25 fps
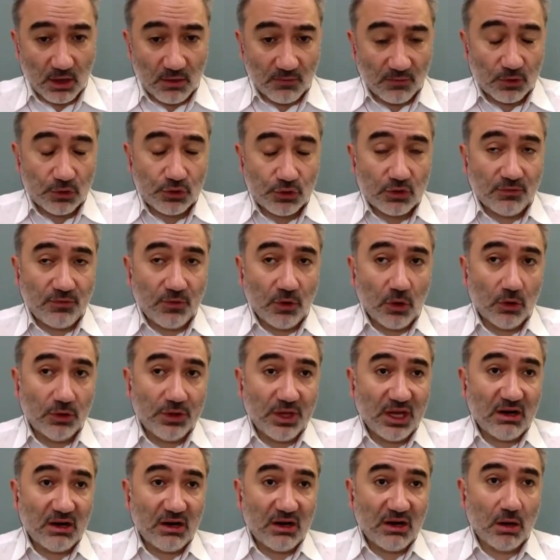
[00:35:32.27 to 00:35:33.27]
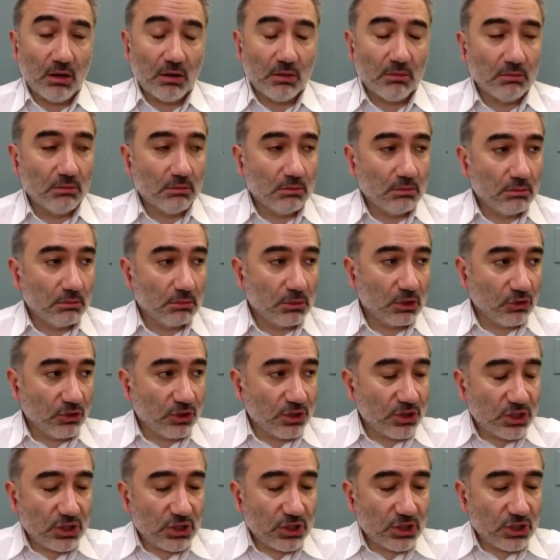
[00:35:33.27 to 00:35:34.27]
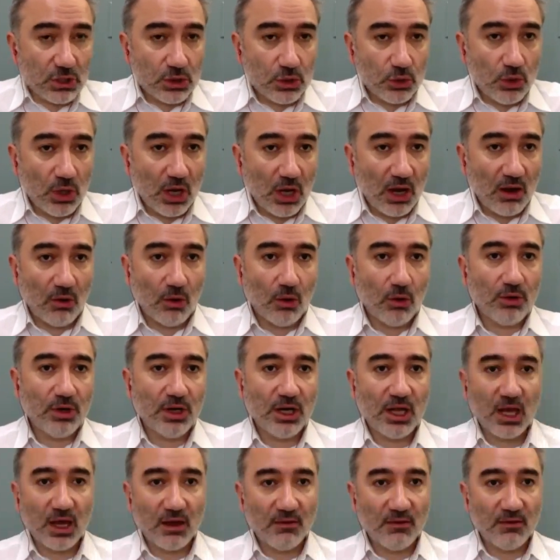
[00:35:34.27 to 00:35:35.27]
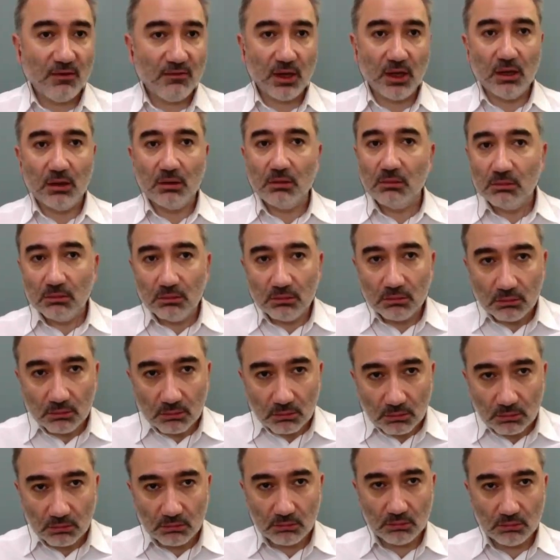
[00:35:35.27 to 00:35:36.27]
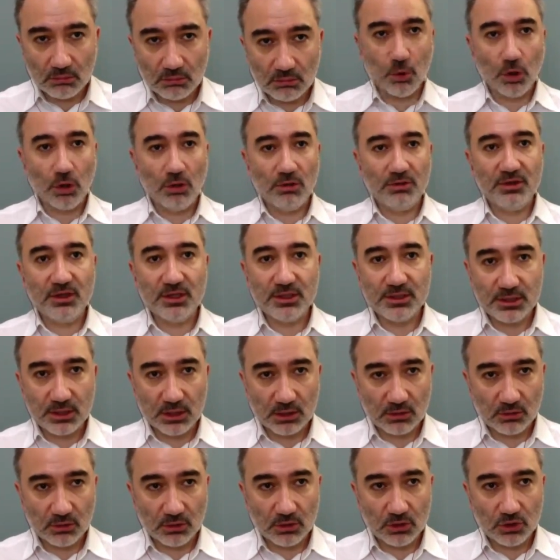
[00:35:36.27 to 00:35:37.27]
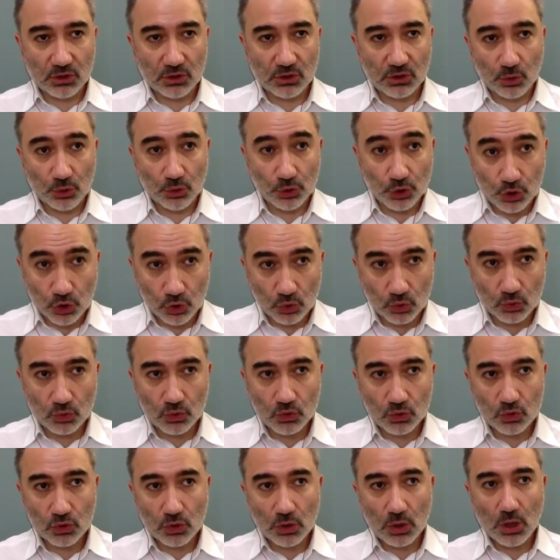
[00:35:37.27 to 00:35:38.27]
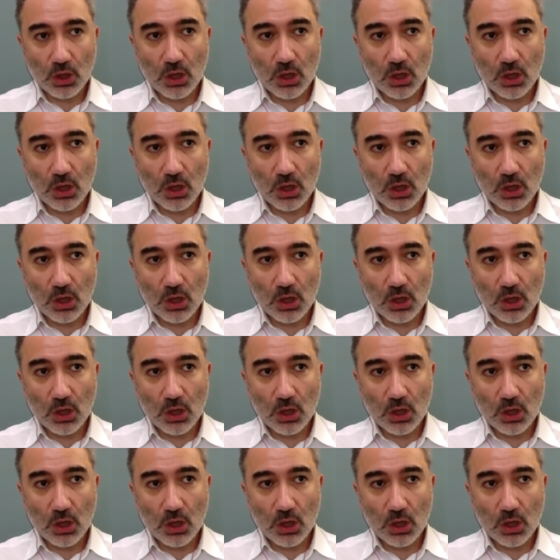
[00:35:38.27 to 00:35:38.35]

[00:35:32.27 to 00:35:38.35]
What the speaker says: First of all, there are Christians who already have a monotheistic tradition, or Jews,